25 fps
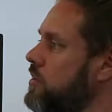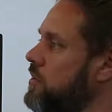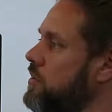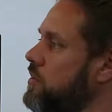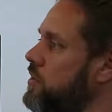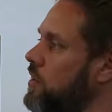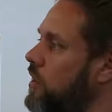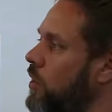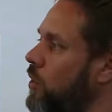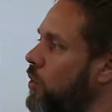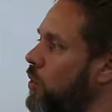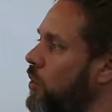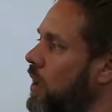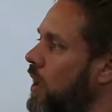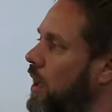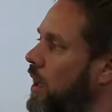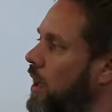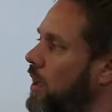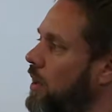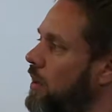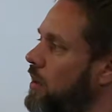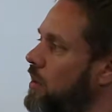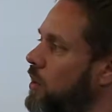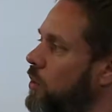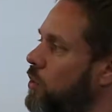So
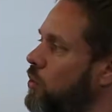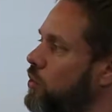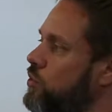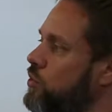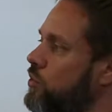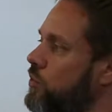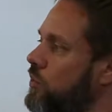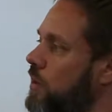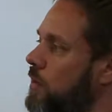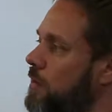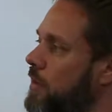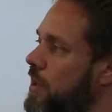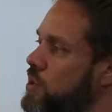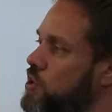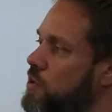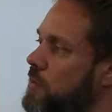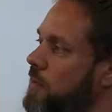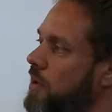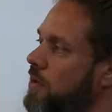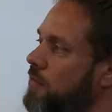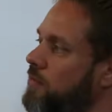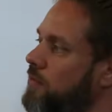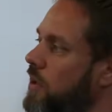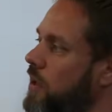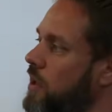I go to the
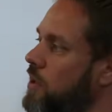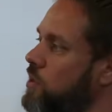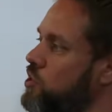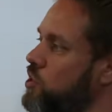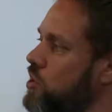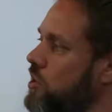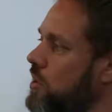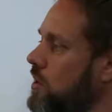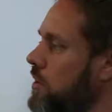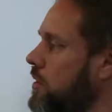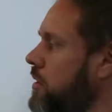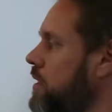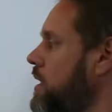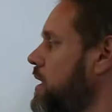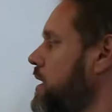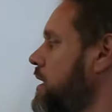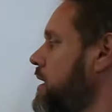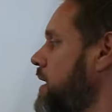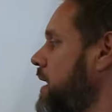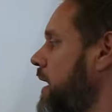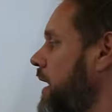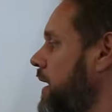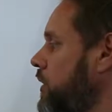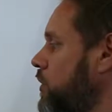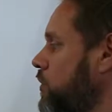measurement function,
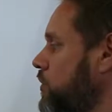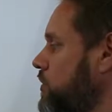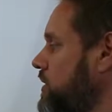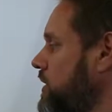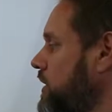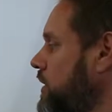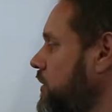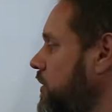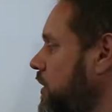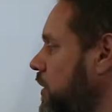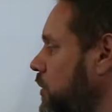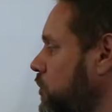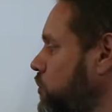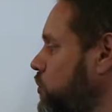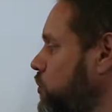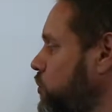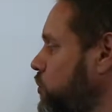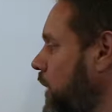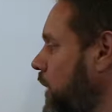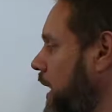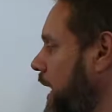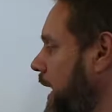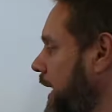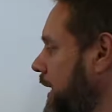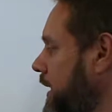and you see those
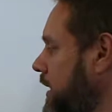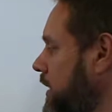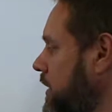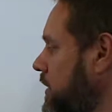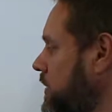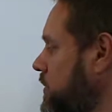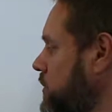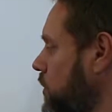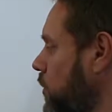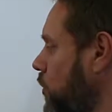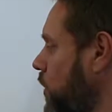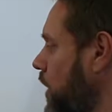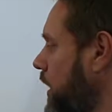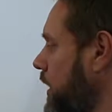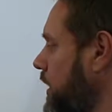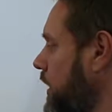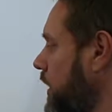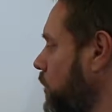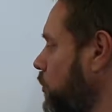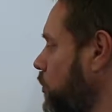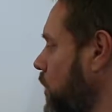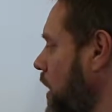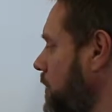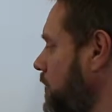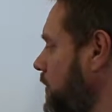handles. So I
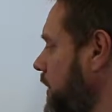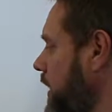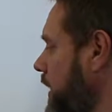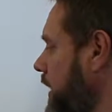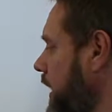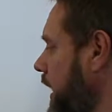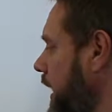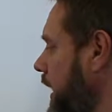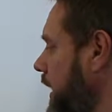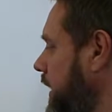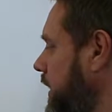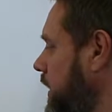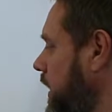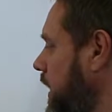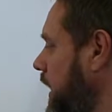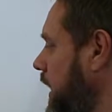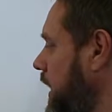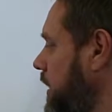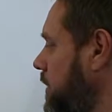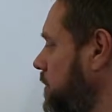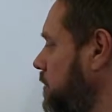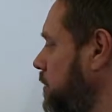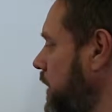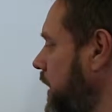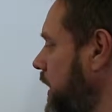can grab that handle
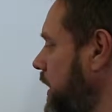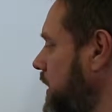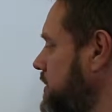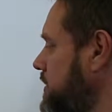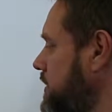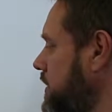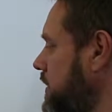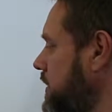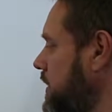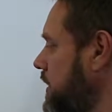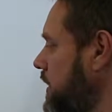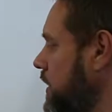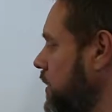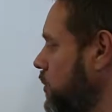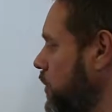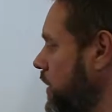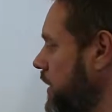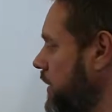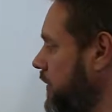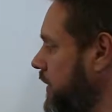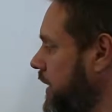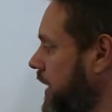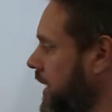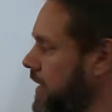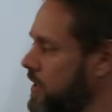and place it here
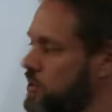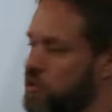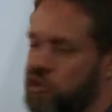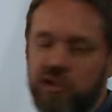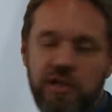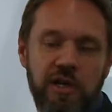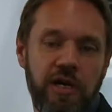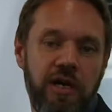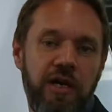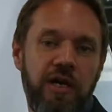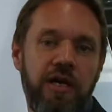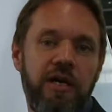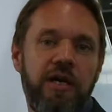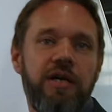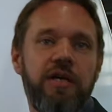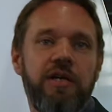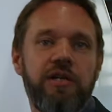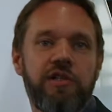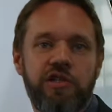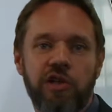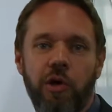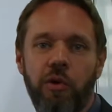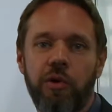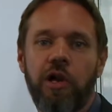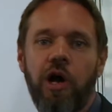in the edge.
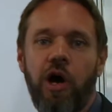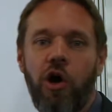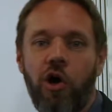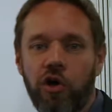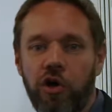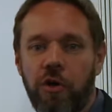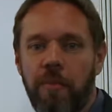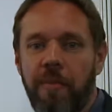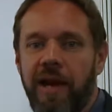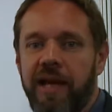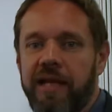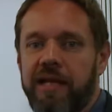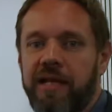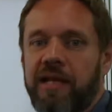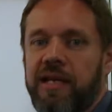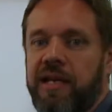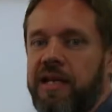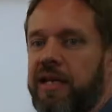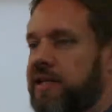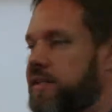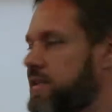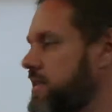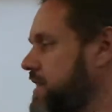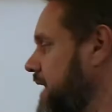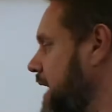So it
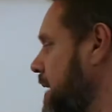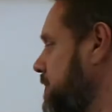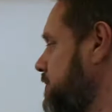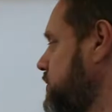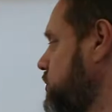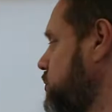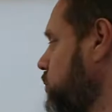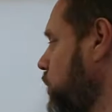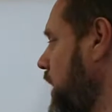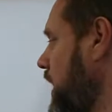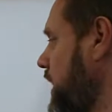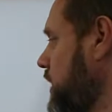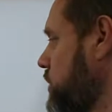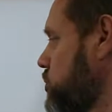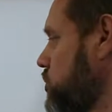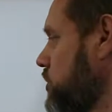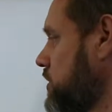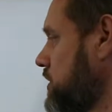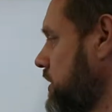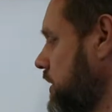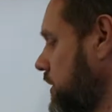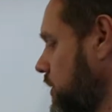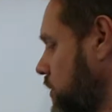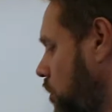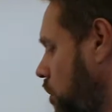automatically snaps to
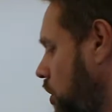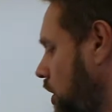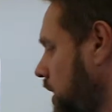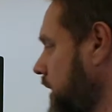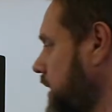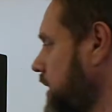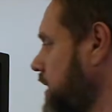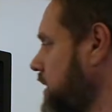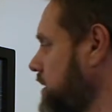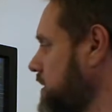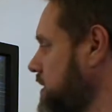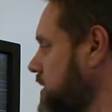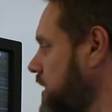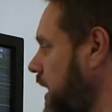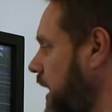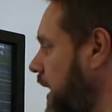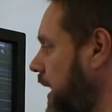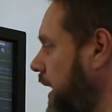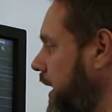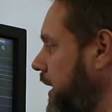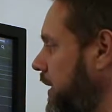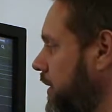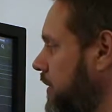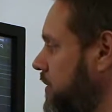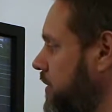edges and corners.
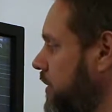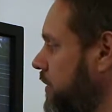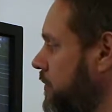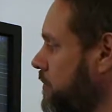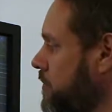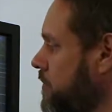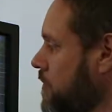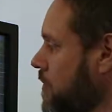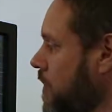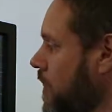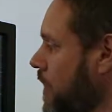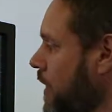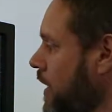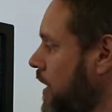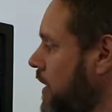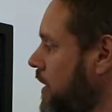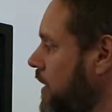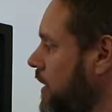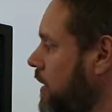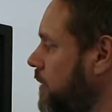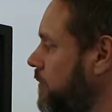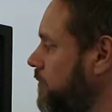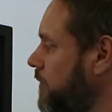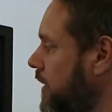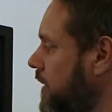And
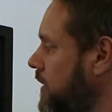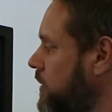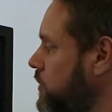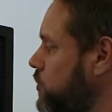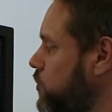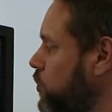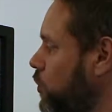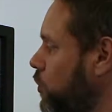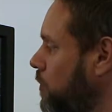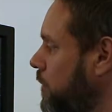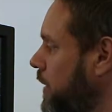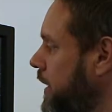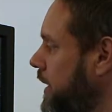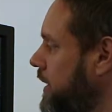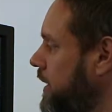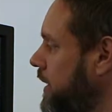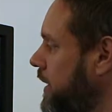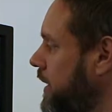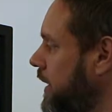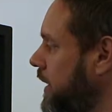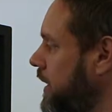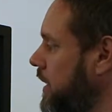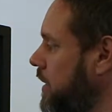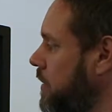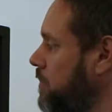if I zoom in a
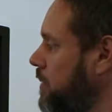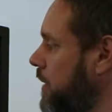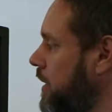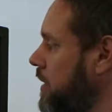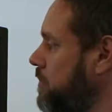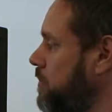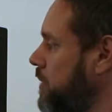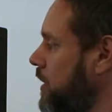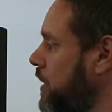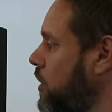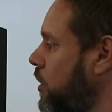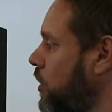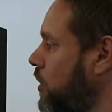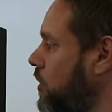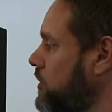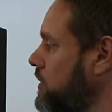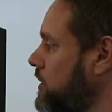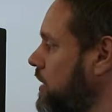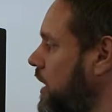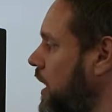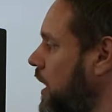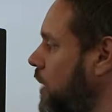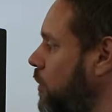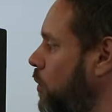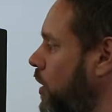little bit, because
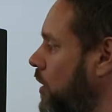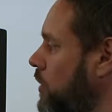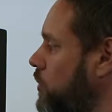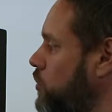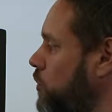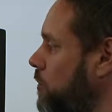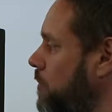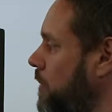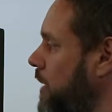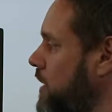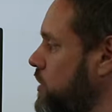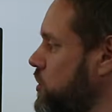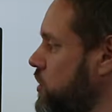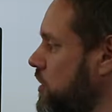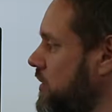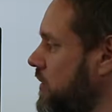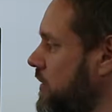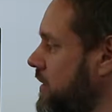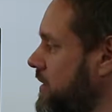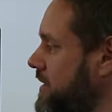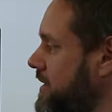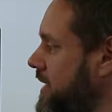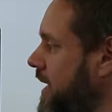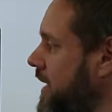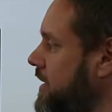I want to measure
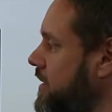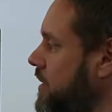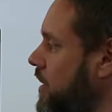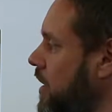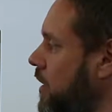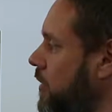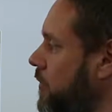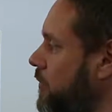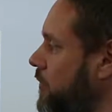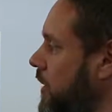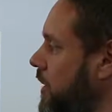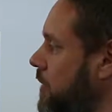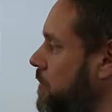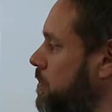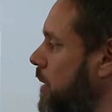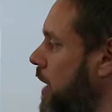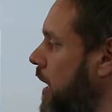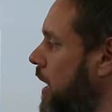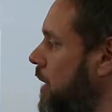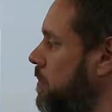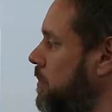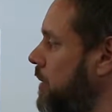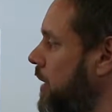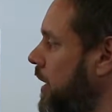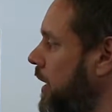the center of that
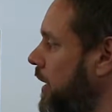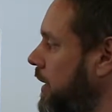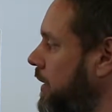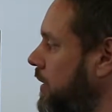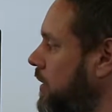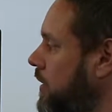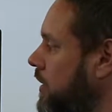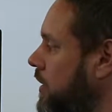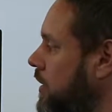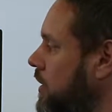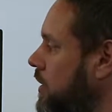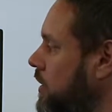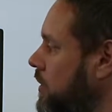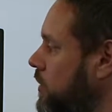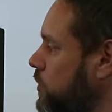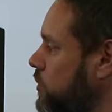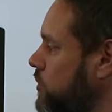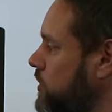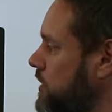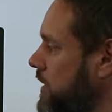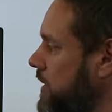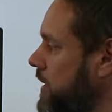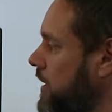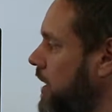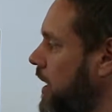pipeline, you
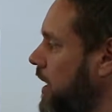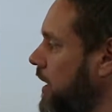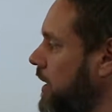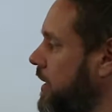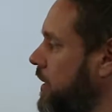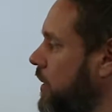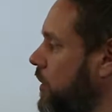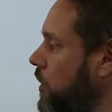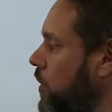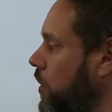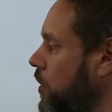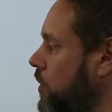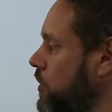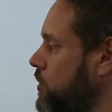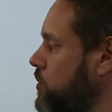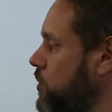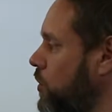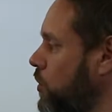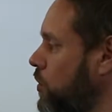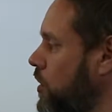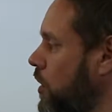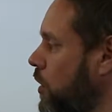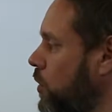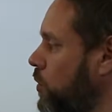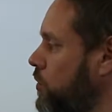see I can
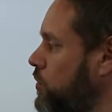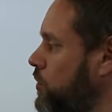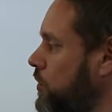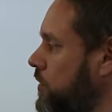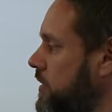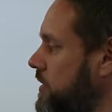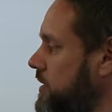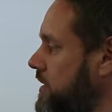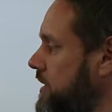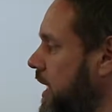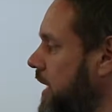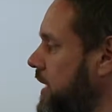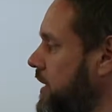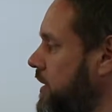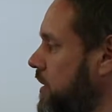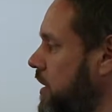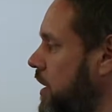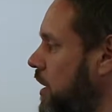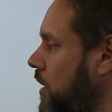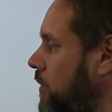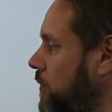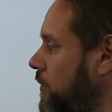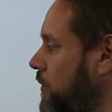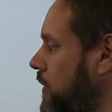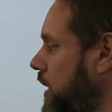also go to the center
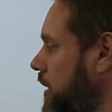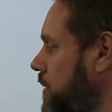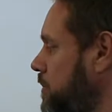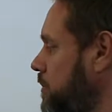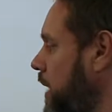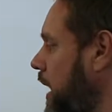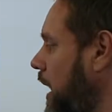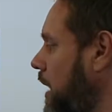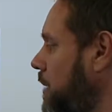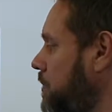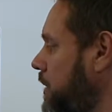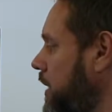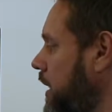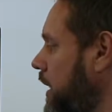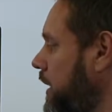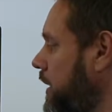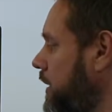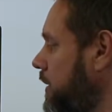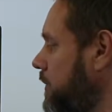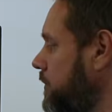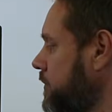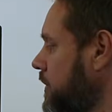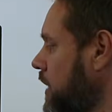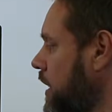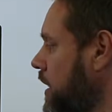of that pipeline.
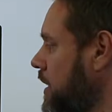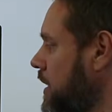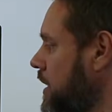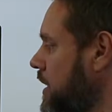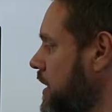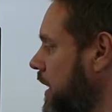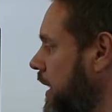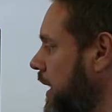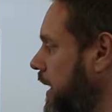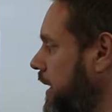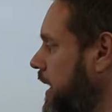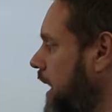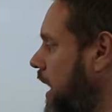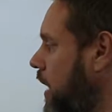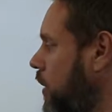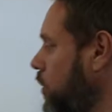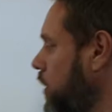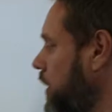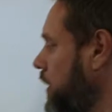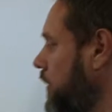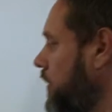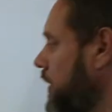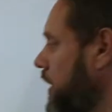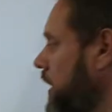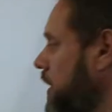And now
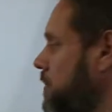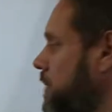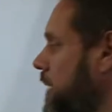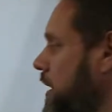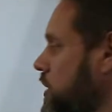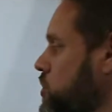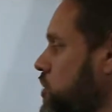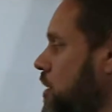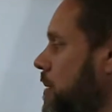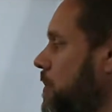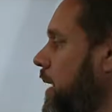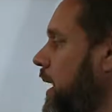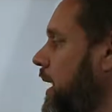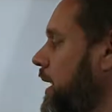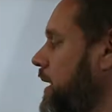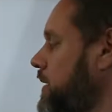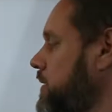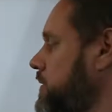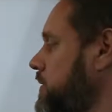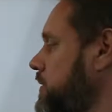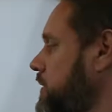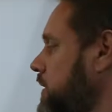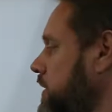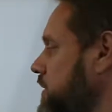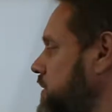in that
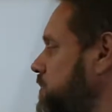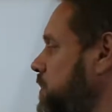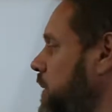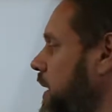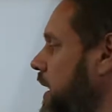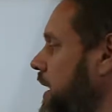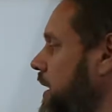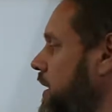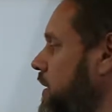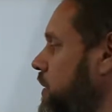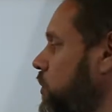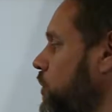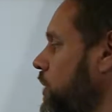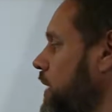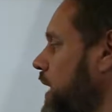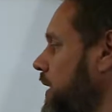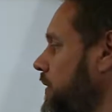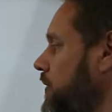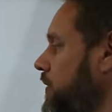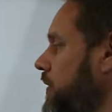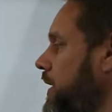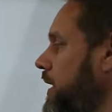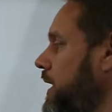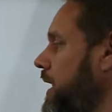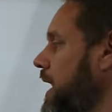measurement display, you
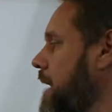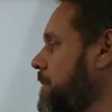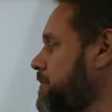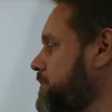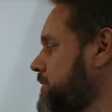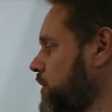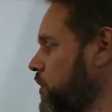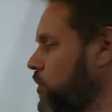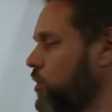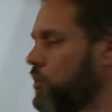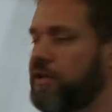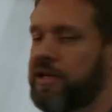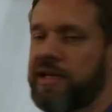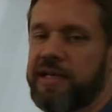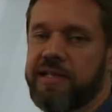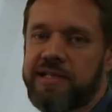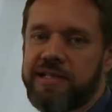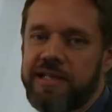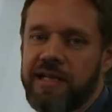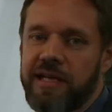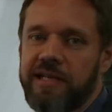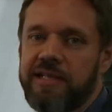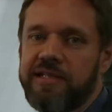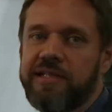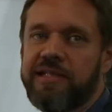get the absolute
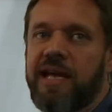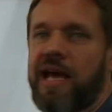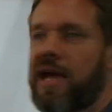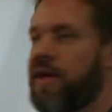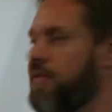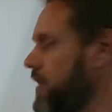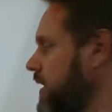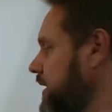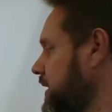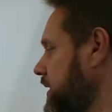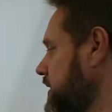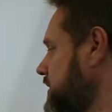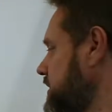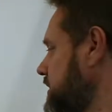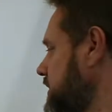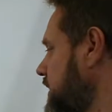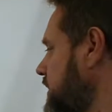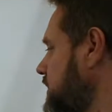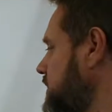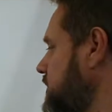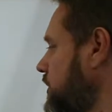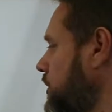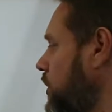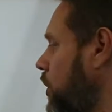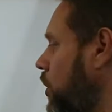distance and the
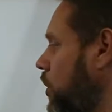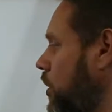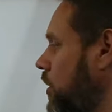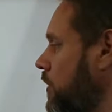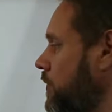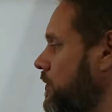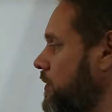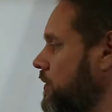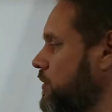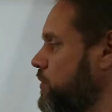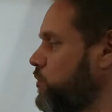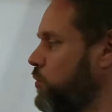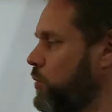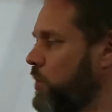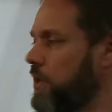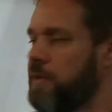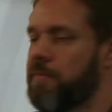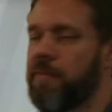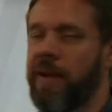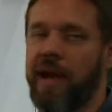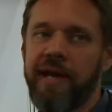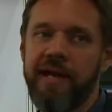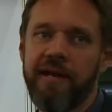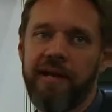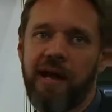distance in all of the three
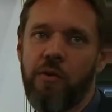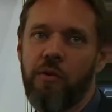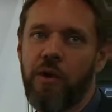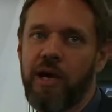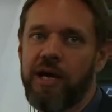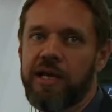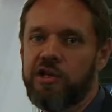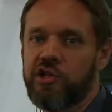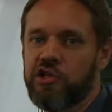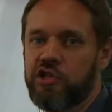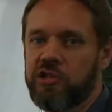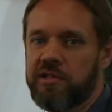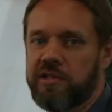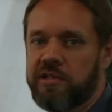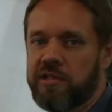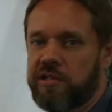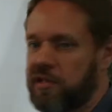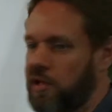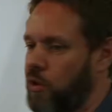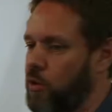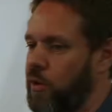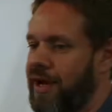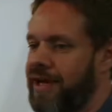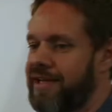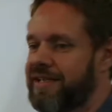main directions.
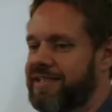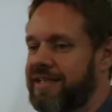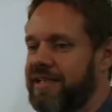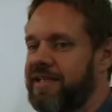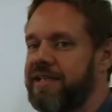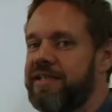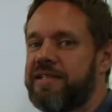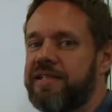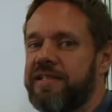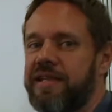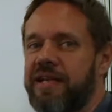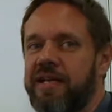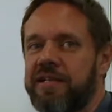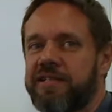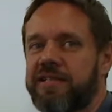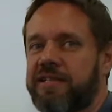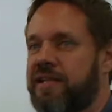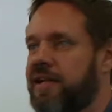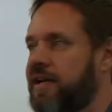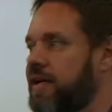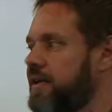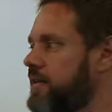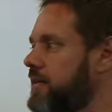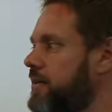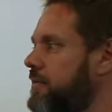So as easy as
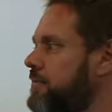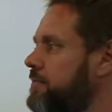that.